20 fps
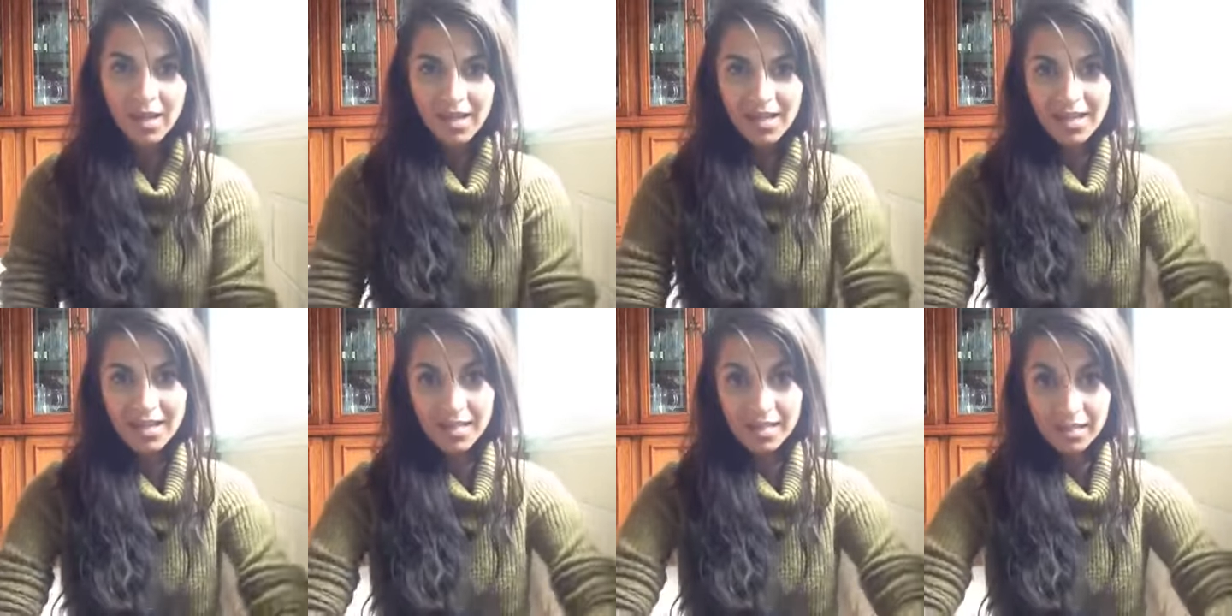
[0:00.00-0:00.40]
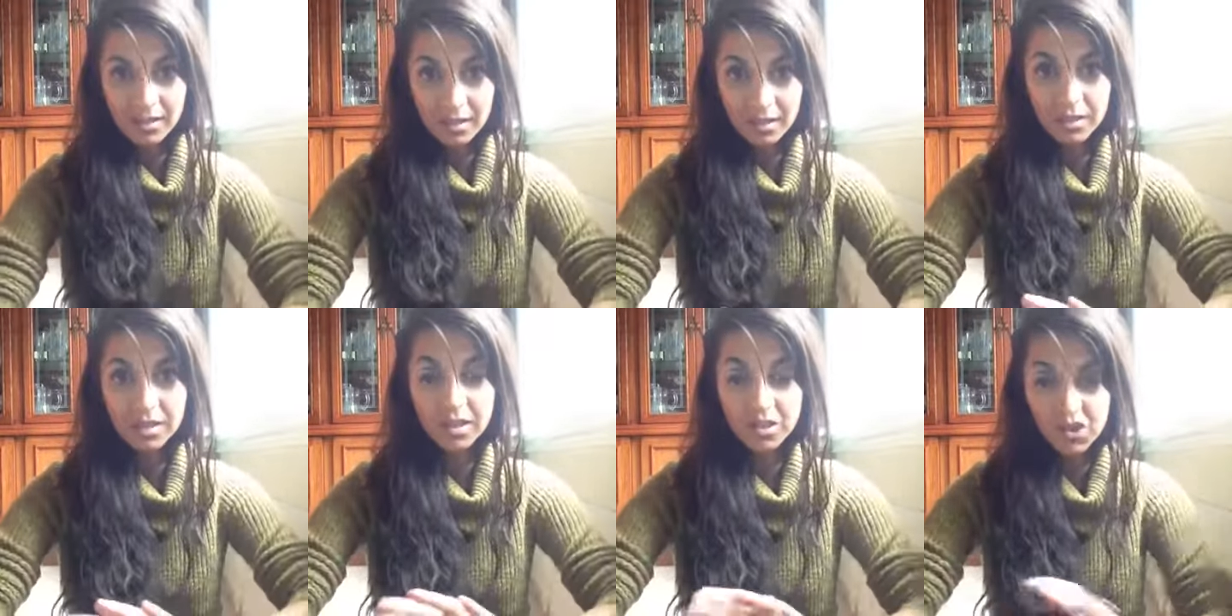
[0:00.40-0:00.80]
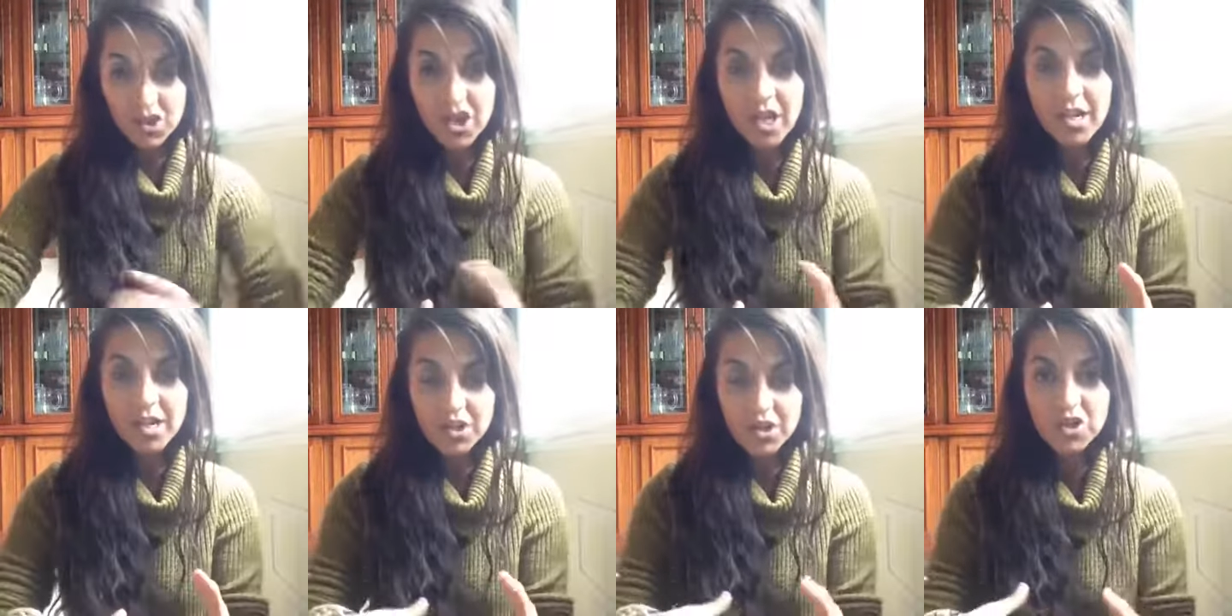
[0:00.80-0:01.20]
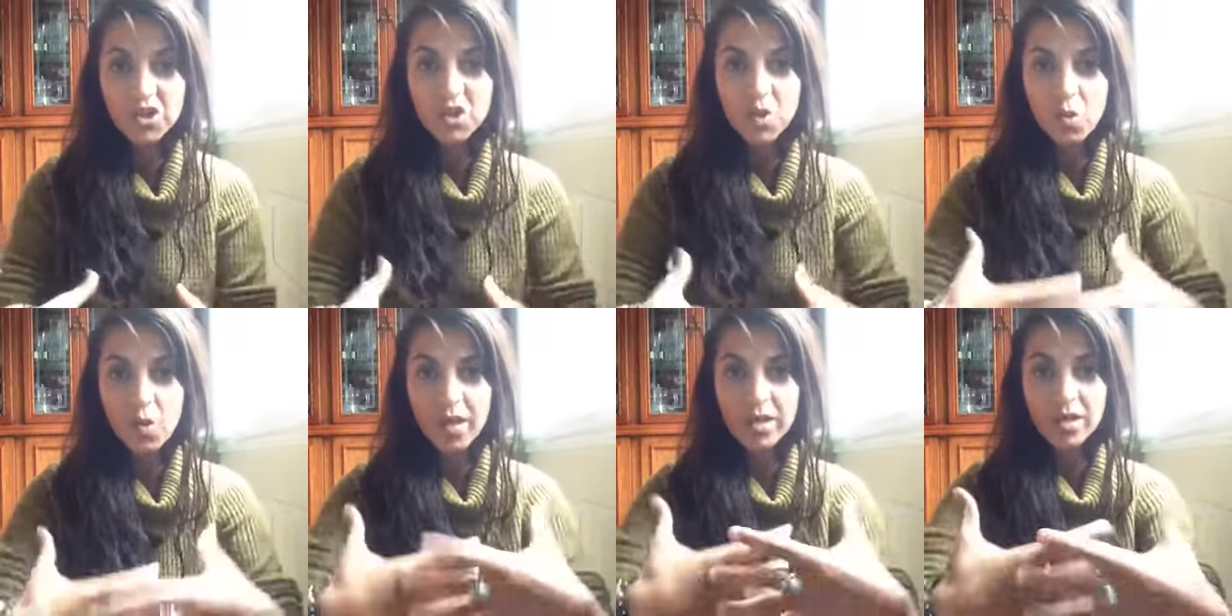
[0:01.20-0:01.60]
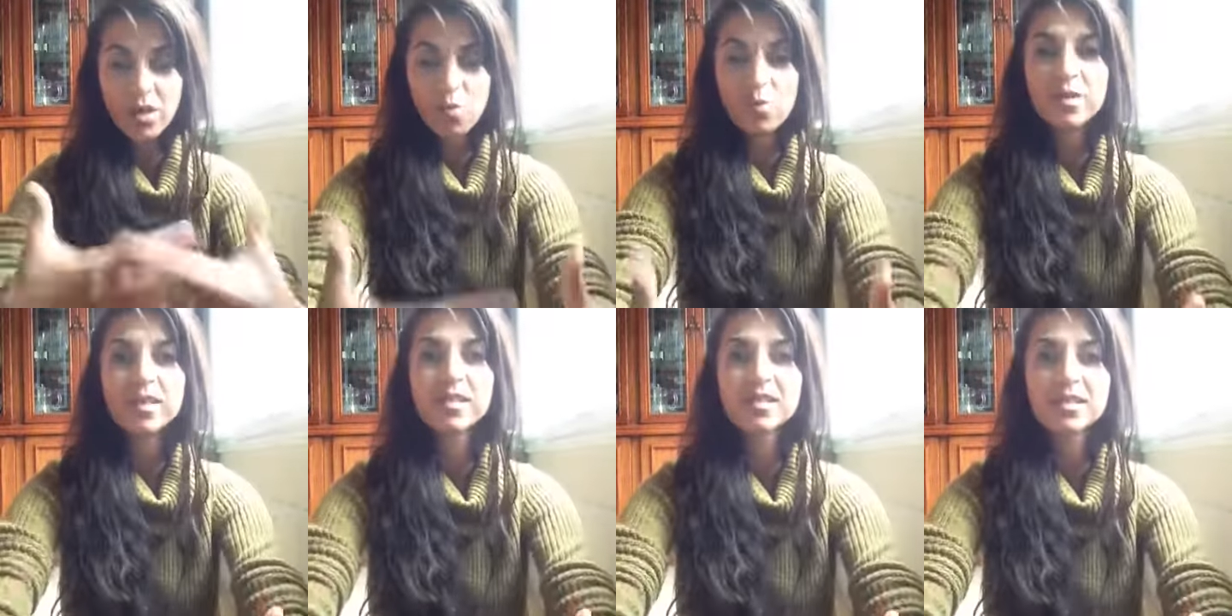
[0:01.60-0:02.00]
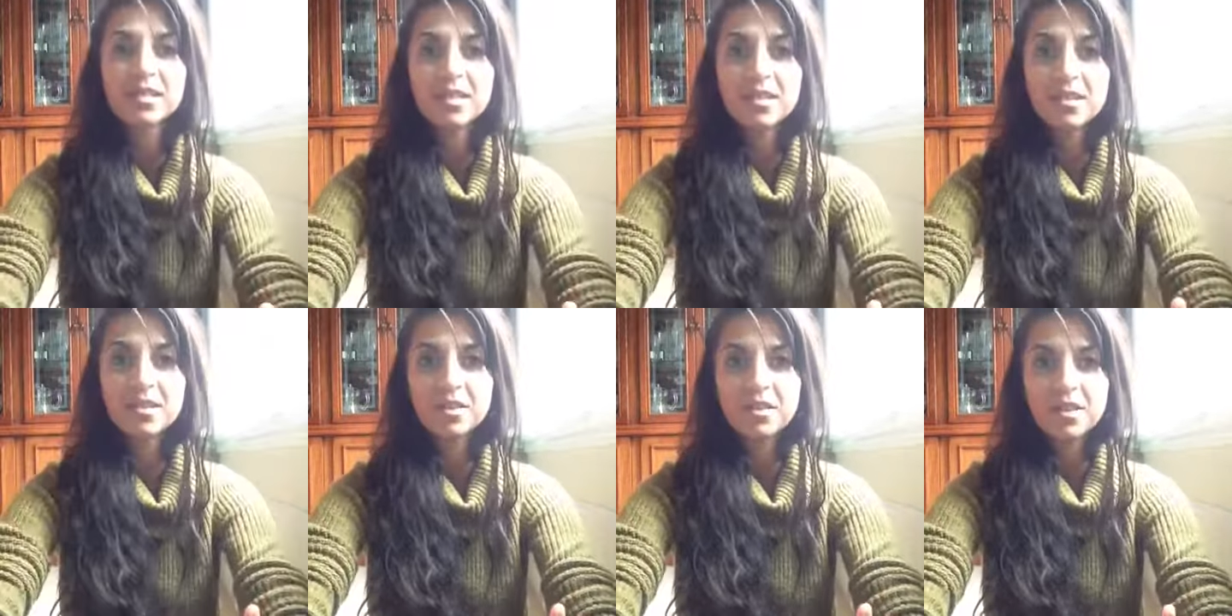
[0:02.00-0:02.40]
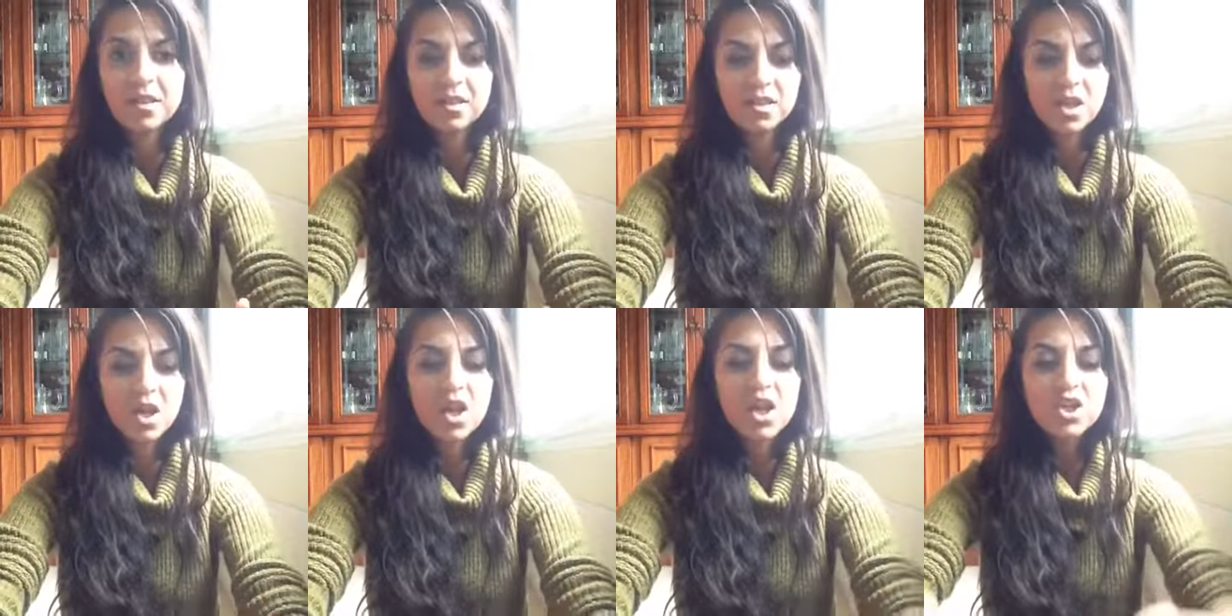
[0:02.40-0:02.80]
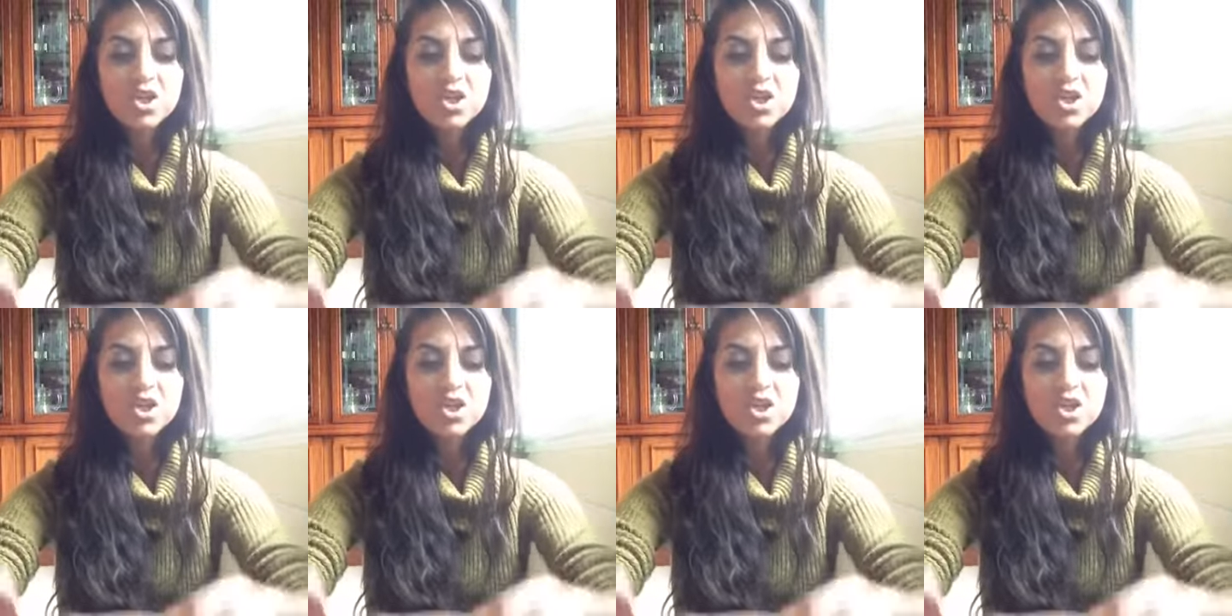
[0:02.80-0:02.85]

is to change the way that we see things.